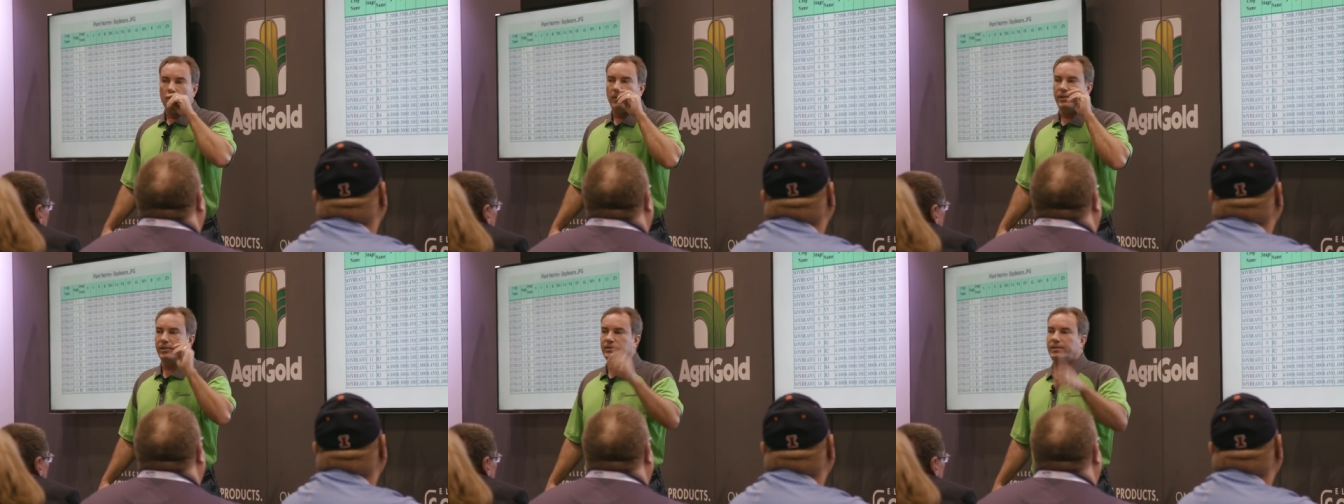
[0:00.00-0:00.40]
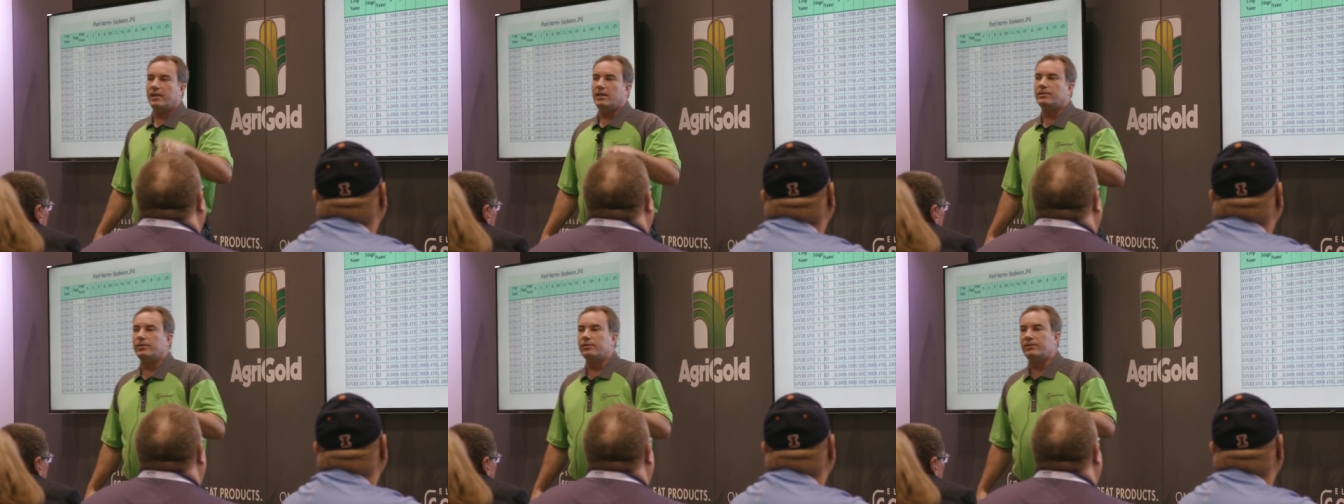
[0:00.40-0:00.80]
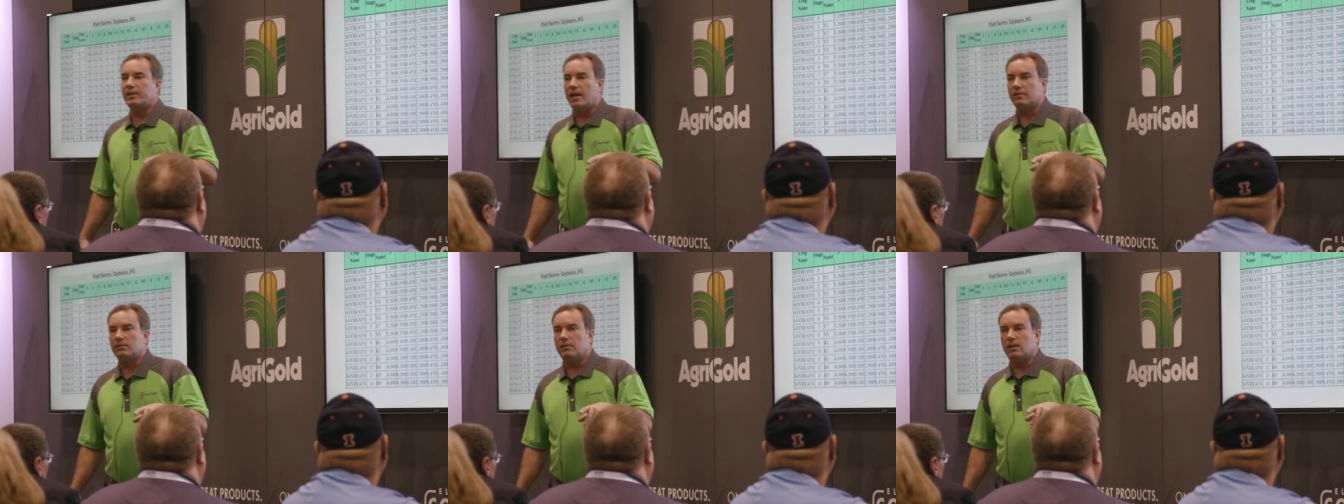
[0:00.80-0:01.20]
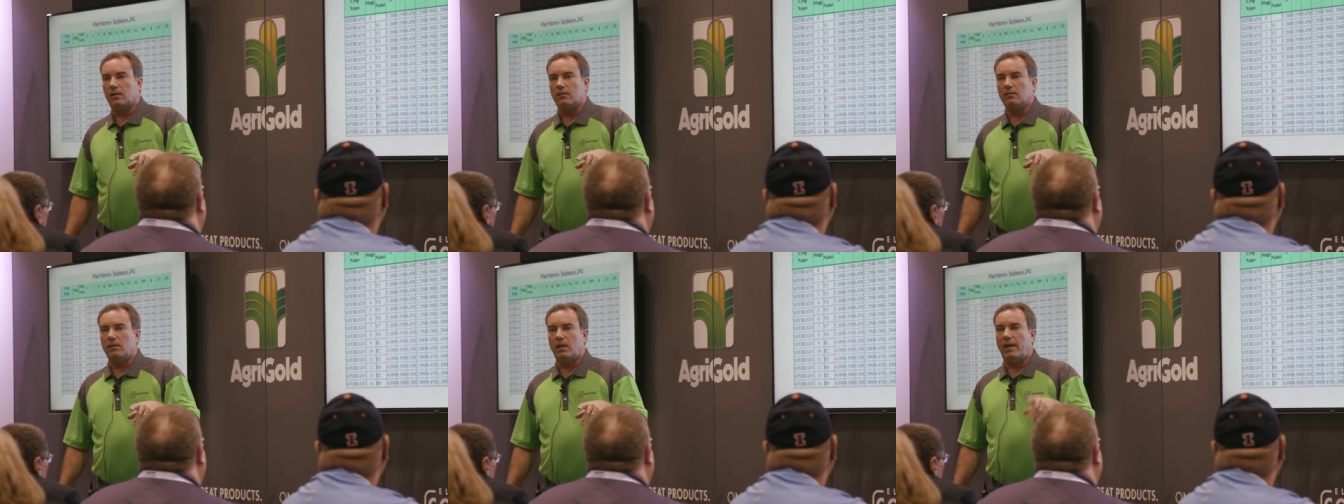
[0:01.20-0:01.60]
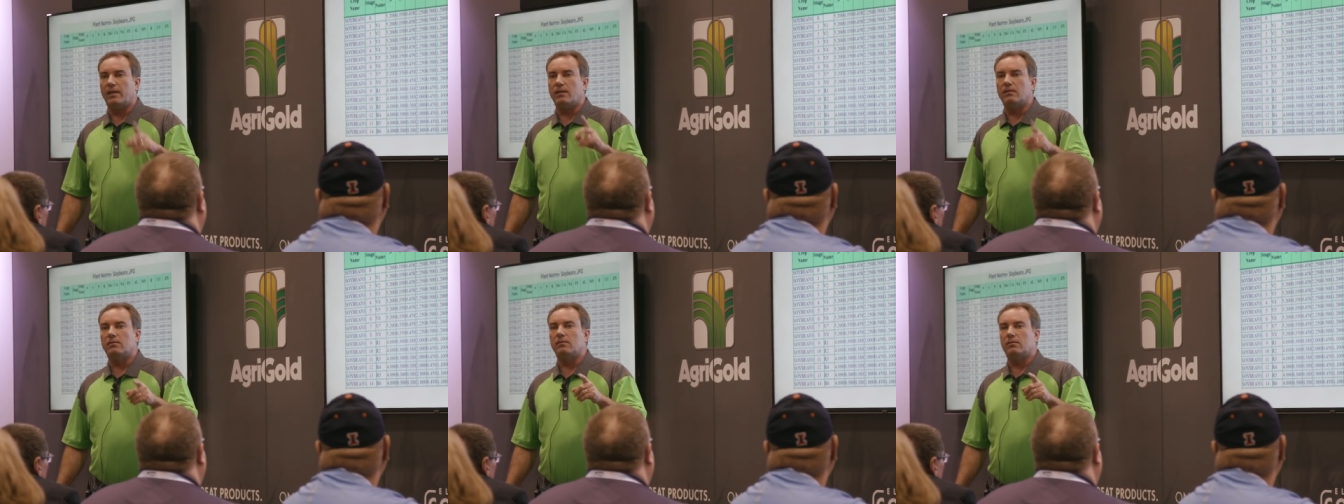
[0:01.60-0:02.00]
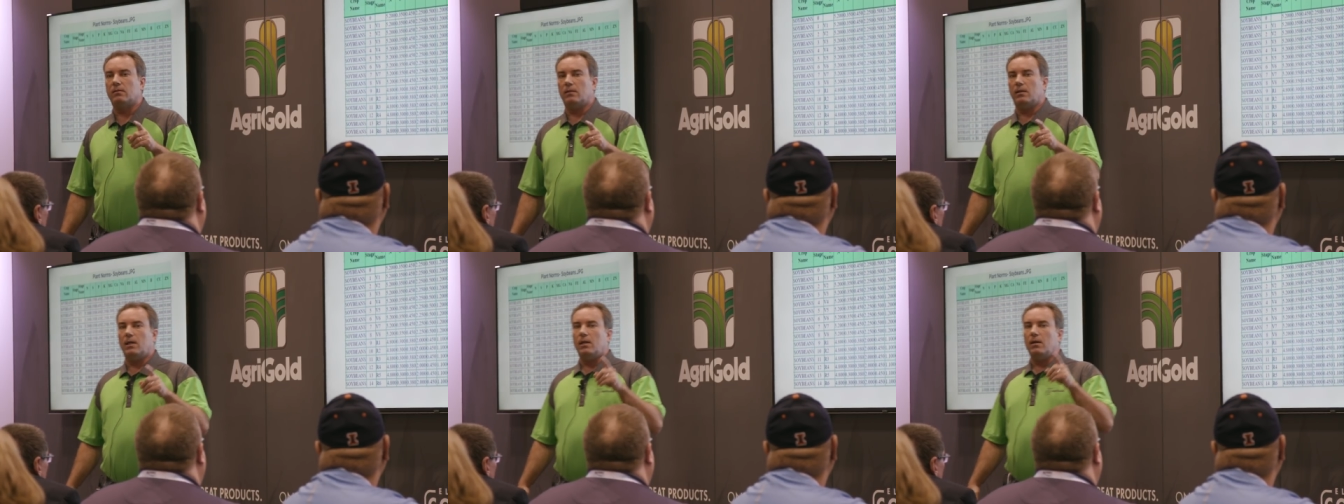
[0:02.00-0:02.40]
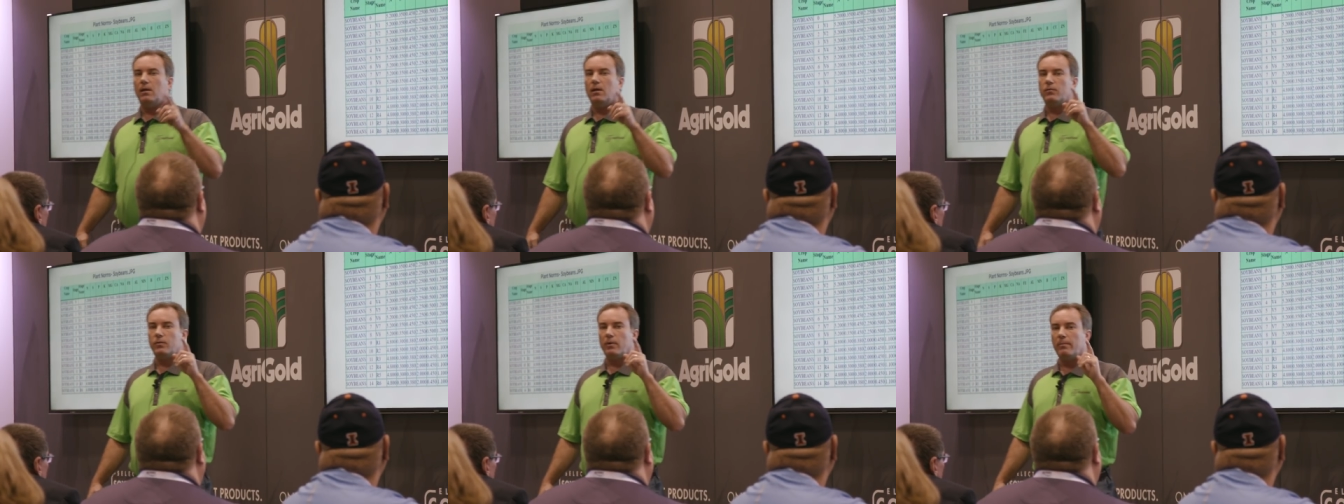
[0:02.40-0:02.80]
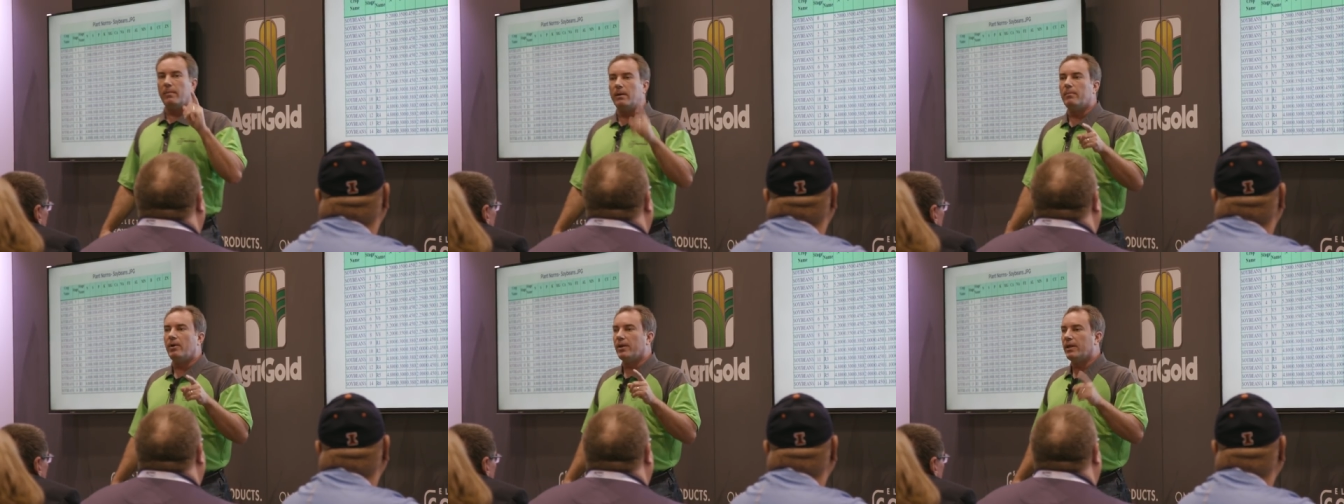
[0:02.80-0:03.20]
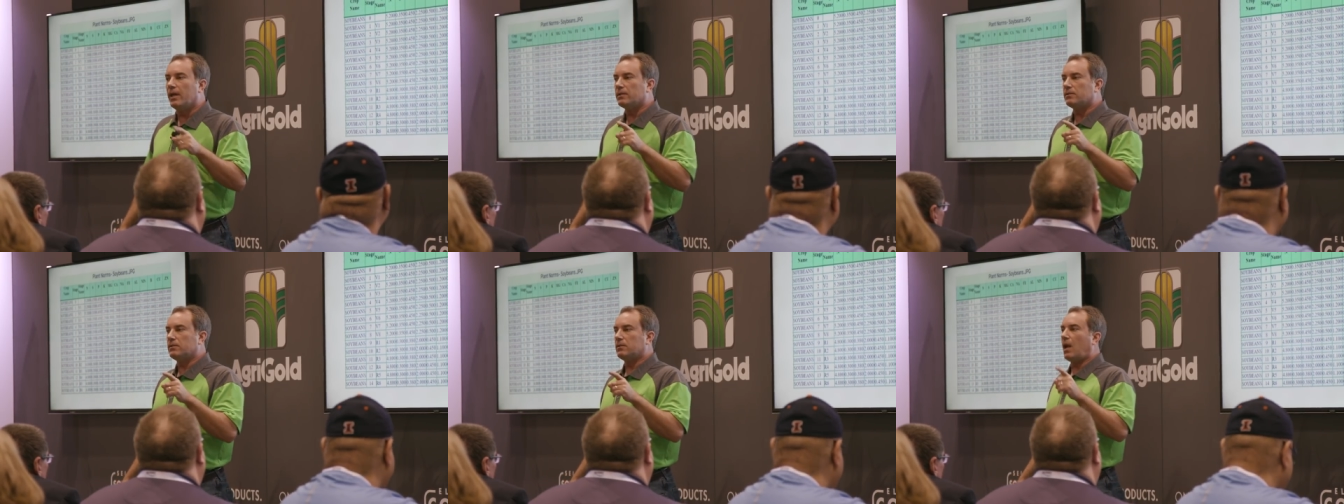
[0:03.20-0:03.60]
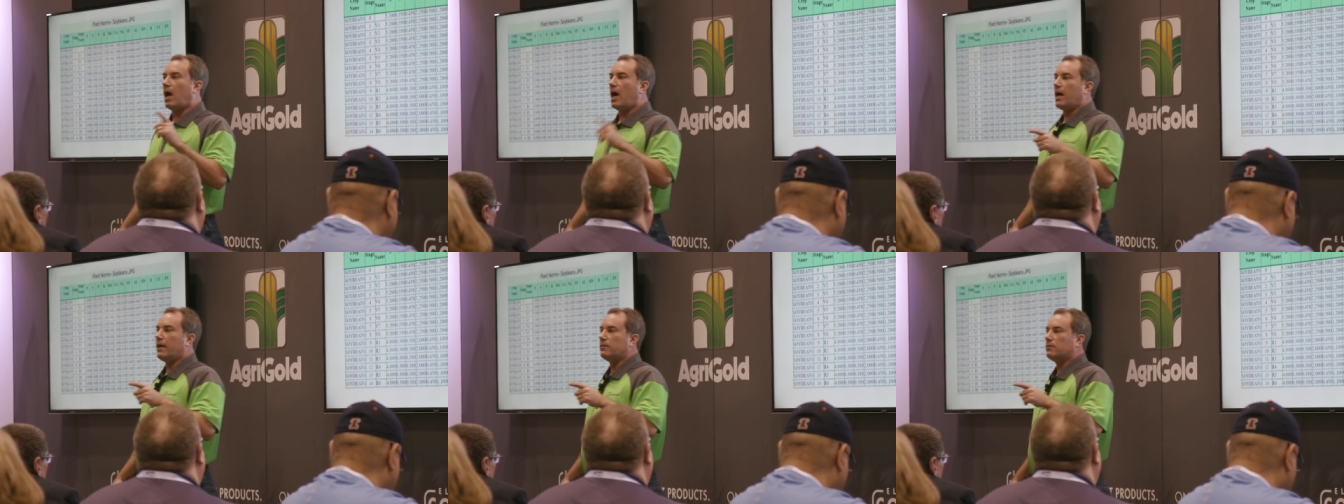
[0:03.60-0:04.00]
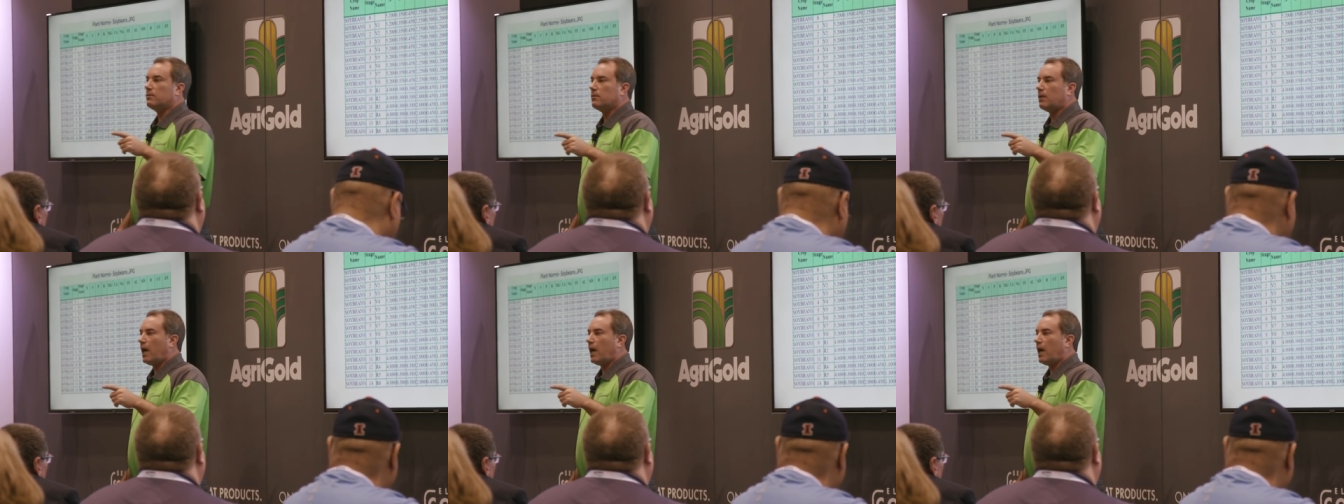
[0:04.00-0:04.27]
When you're tissue testing, I think remember this slide.